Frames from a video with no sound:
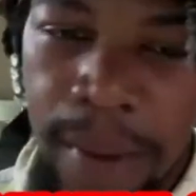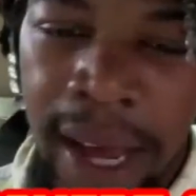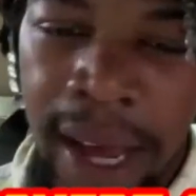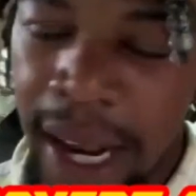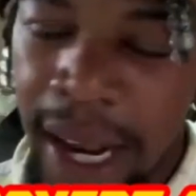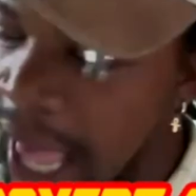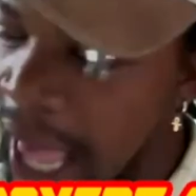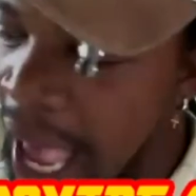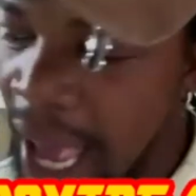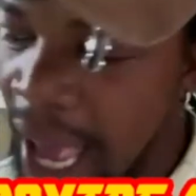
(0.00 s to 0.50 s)
a
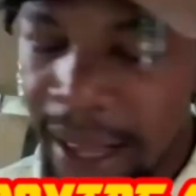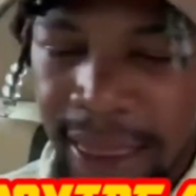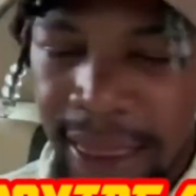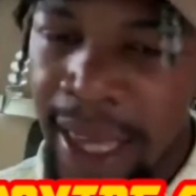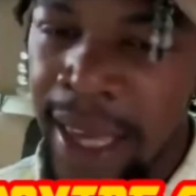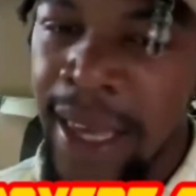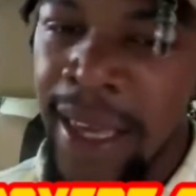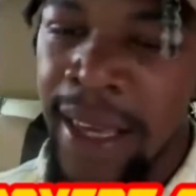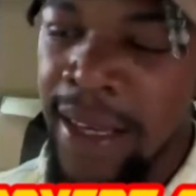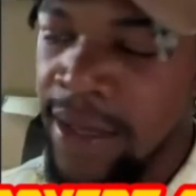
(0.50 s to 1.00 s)
lot of
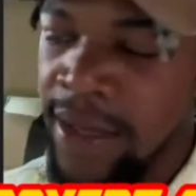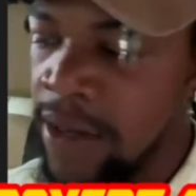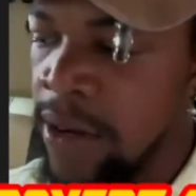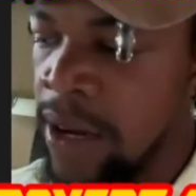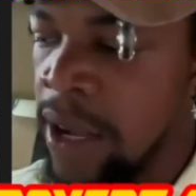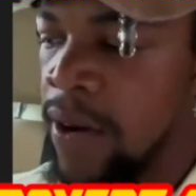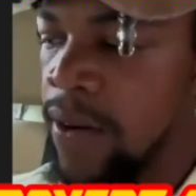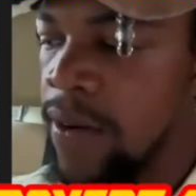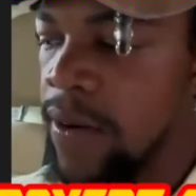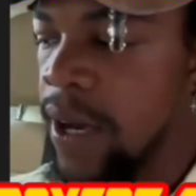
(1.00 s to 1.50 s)
things, you
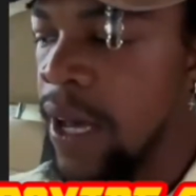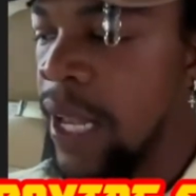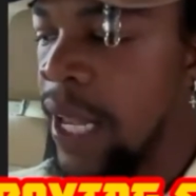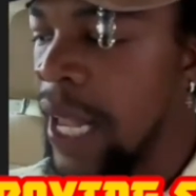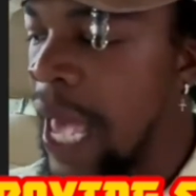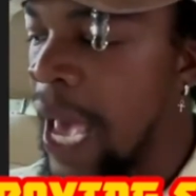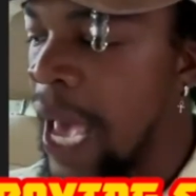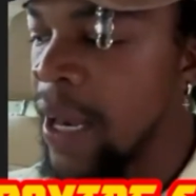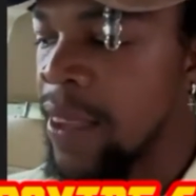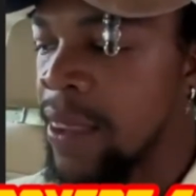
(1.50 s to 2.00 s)
know, a
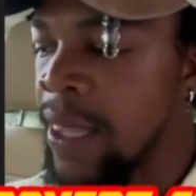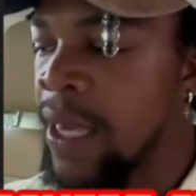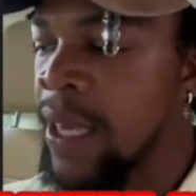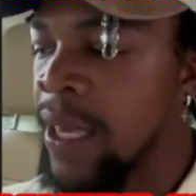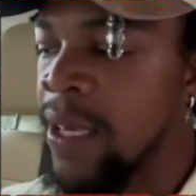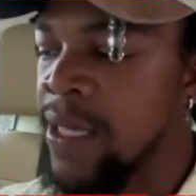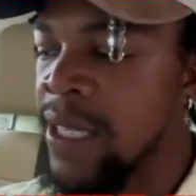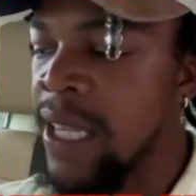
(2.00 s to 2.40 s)
lot of things.